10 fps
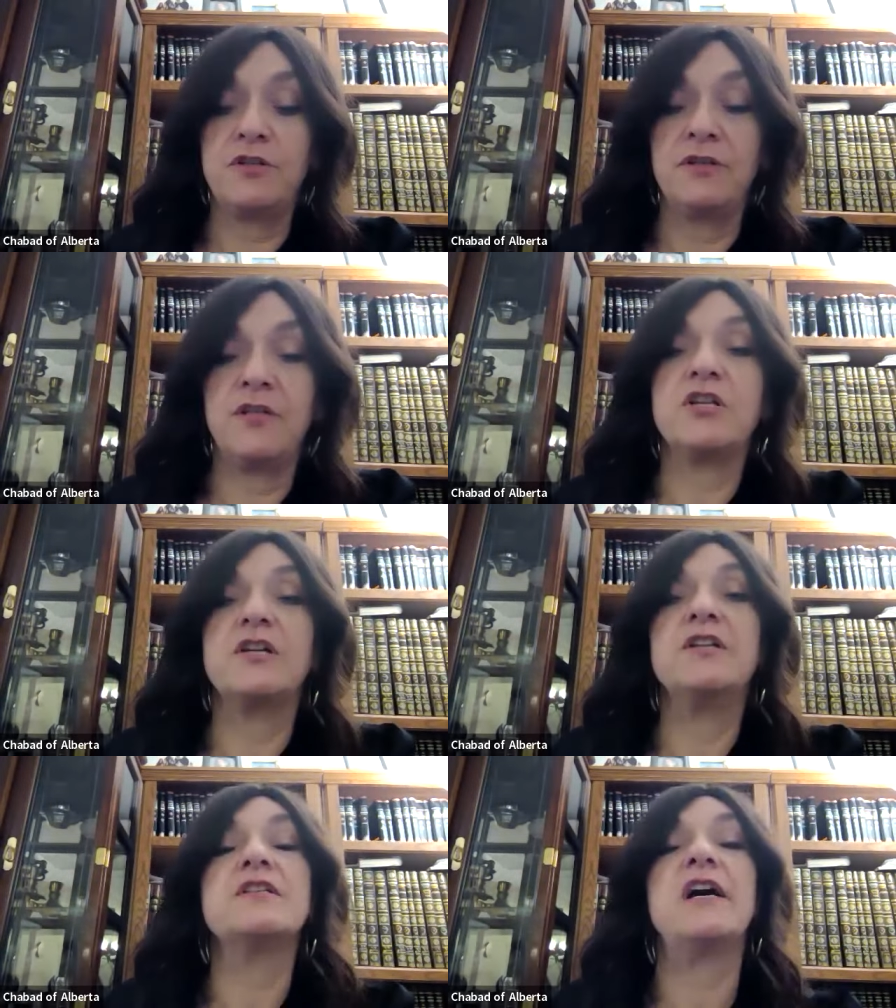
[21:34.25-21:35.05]
the
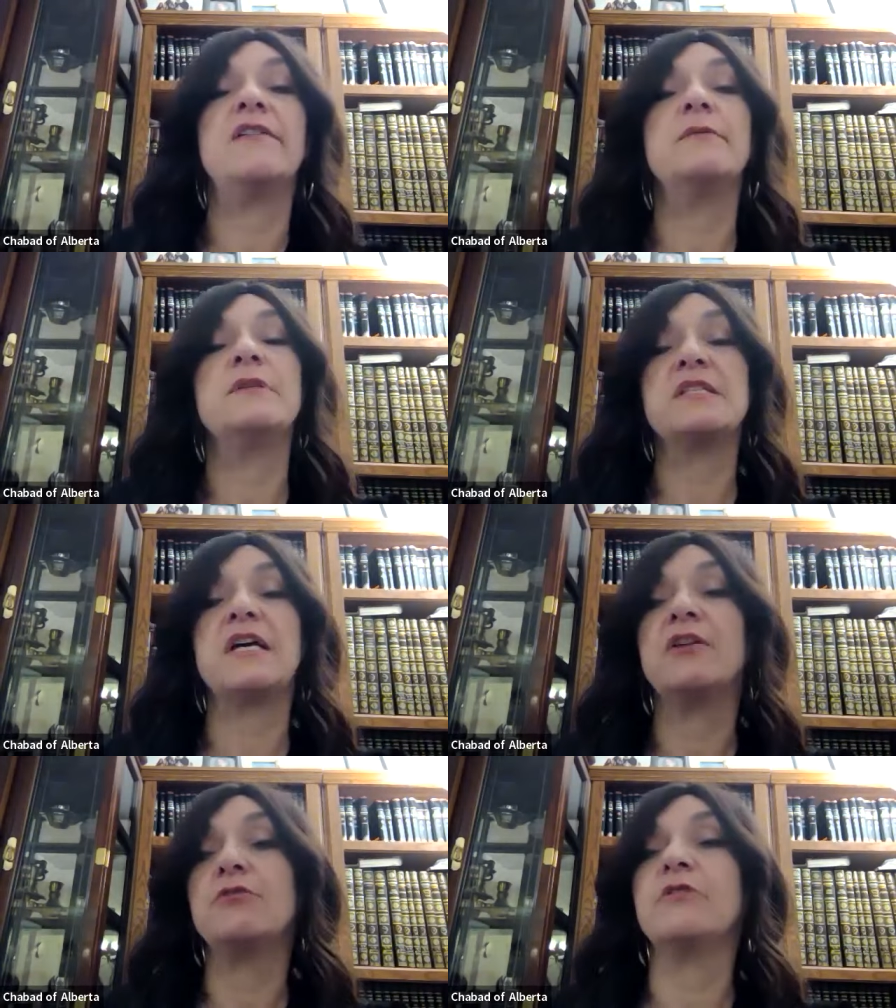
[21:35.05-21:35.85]
Chinese government
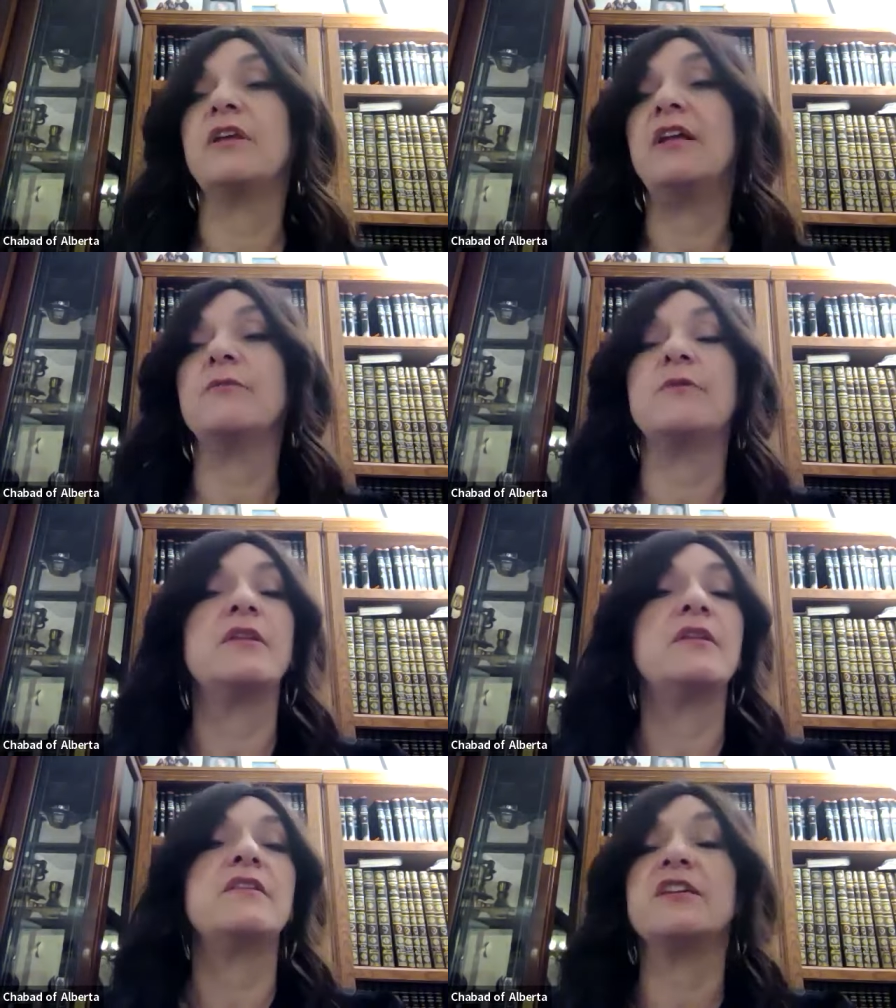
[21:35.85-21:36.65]
decided to tell them
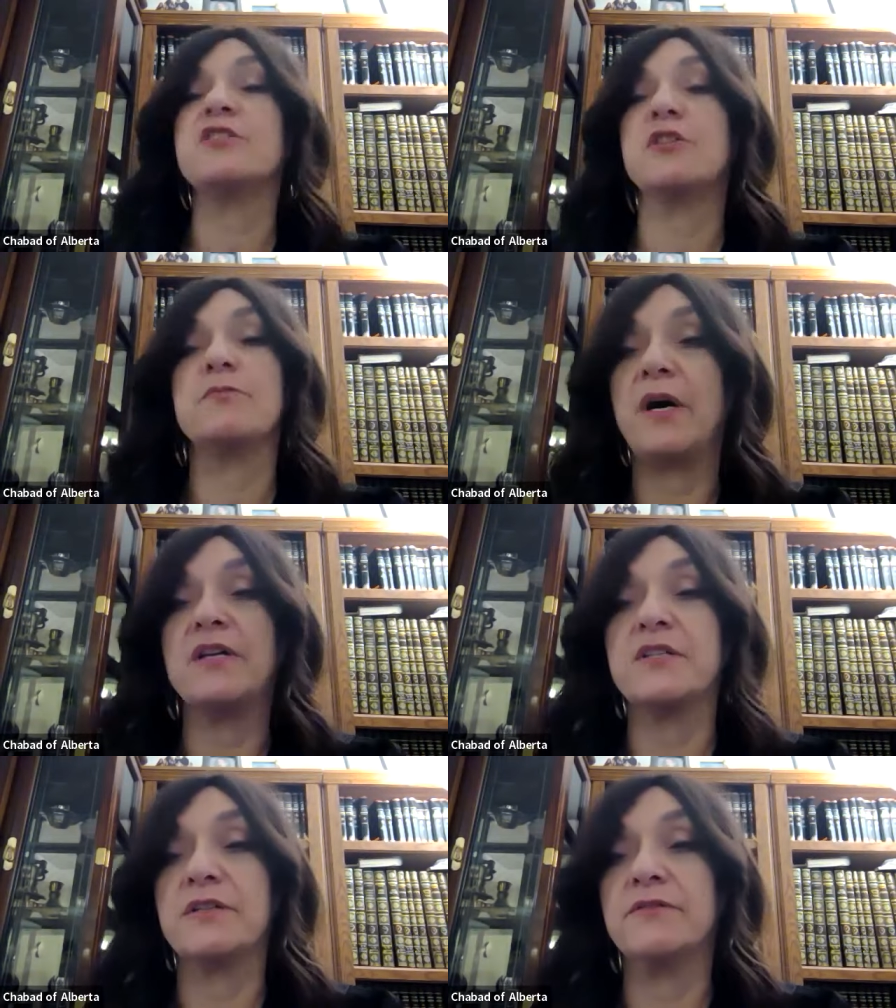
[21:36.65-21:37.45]
that they tested
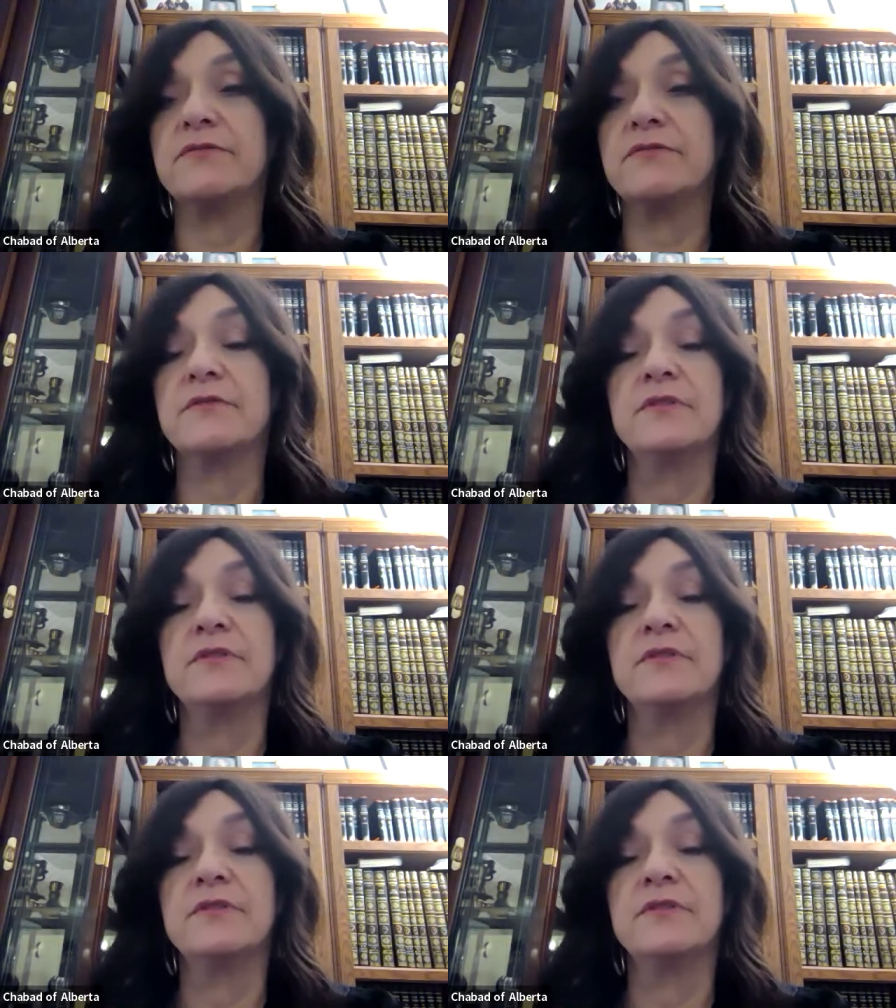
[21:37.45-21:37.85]
positive.